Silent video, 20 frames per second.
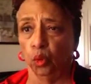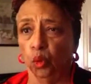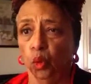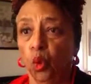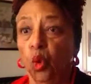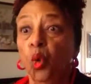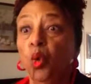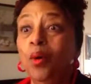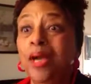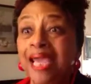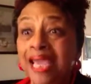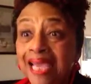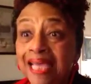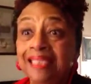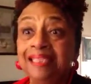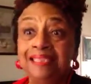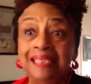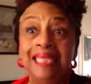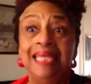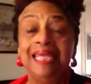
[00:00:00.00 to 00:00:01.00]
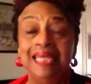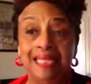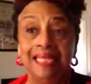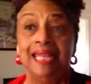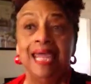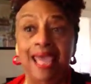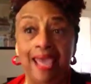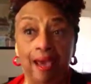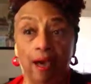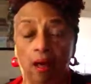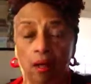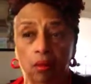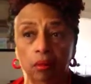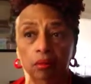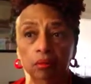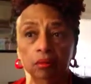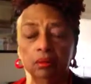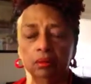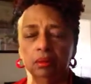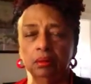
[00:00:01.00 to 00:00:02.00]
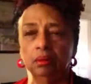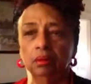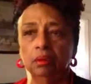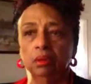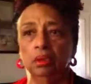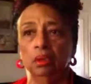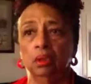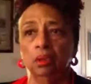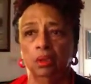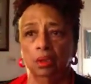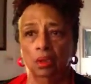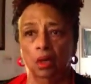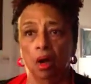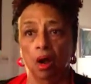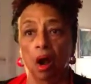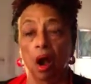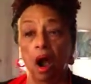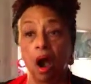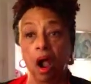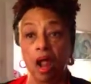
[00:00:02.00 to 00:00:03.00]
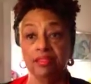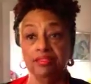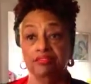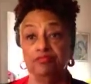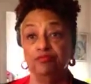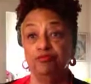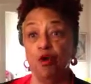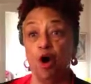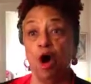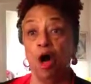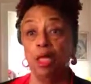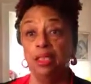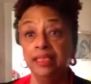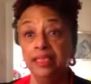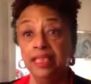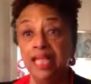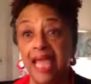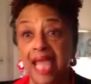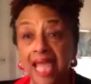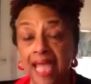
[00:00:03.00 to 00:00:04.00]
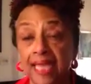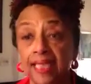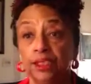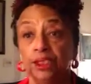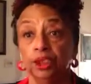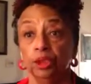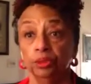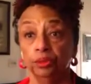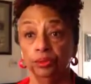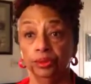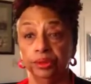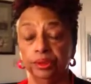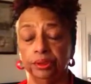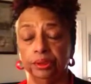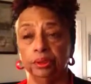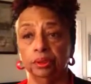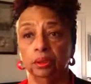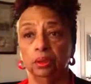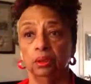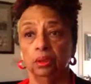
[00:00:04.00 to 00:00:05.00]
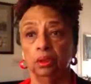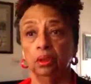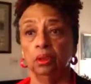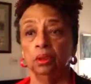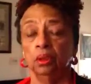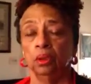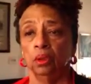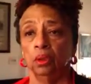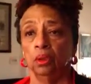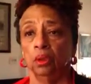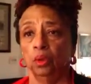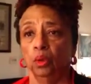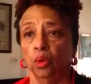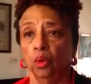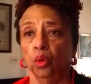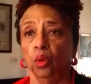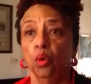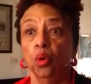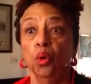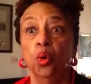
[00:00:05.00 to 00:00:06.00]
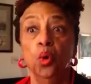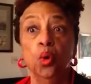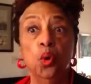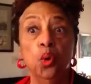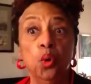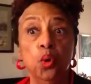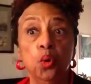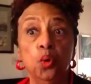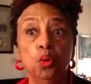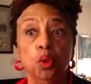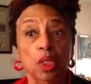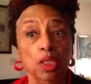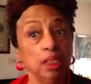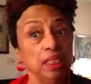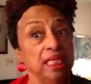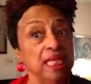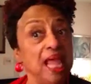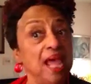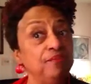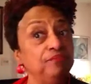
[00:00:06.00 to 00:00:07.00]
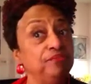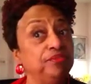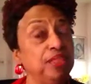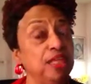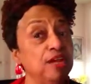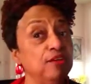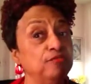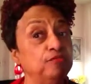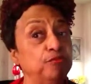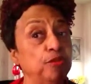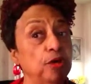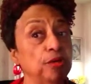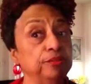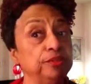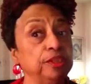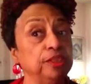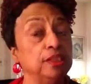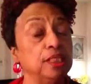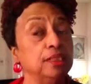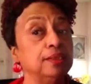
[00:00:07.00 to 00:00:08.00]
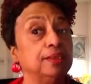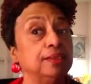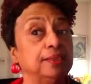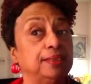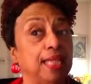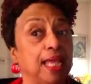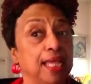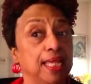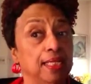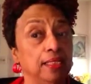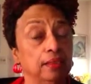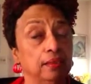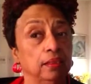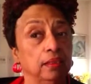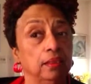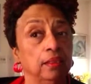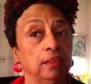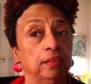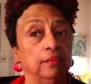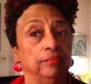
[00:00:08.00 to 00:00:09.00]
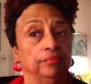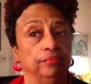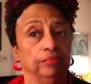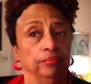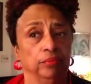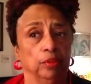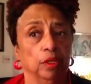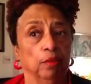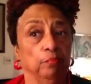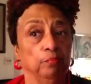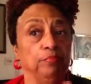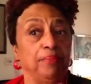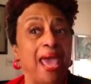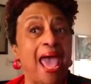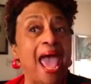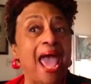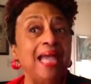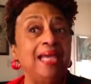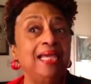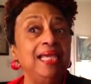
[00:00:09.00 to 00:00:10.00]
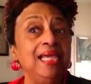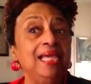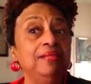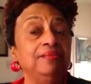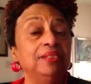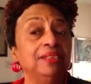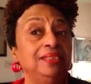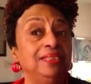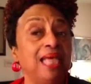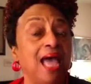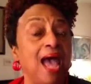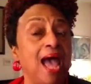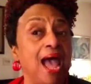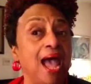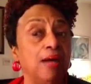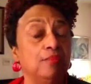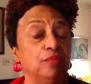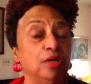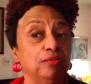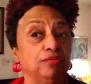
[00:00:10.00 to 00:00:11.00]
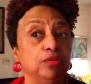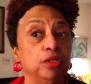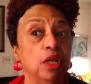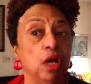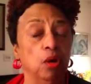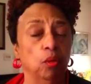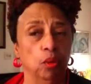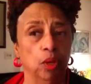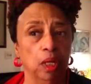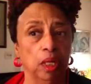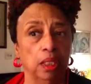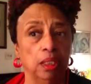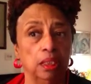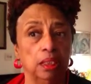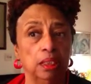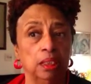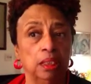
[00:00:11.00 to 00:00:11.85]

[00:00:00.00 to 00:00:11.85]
Who is in hell are the fallen angels who left their first estate back in the time of Noah